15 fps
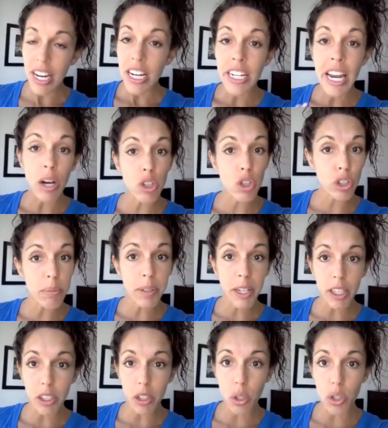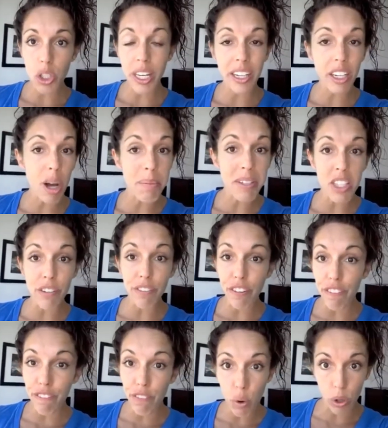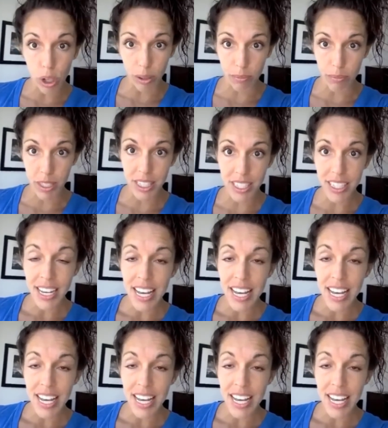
Now, dream killers can come in different forms.